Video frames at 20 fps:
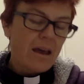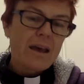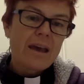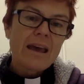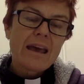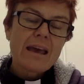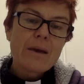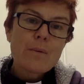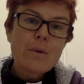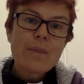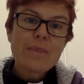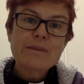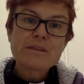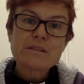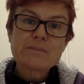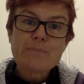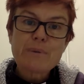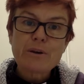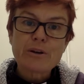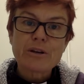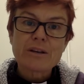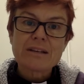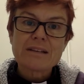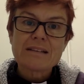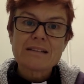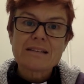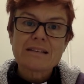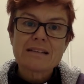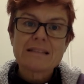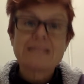Hear what the
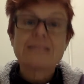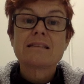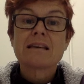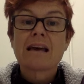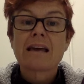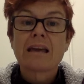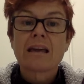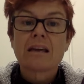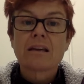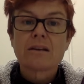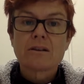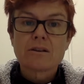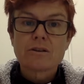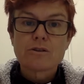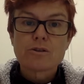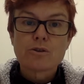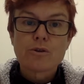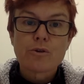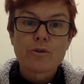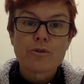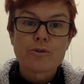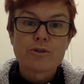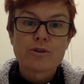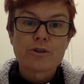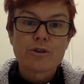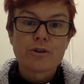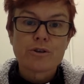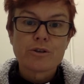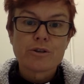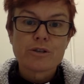Spirit is saying to the
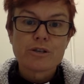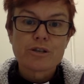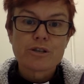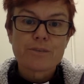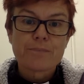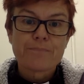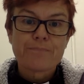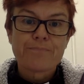church.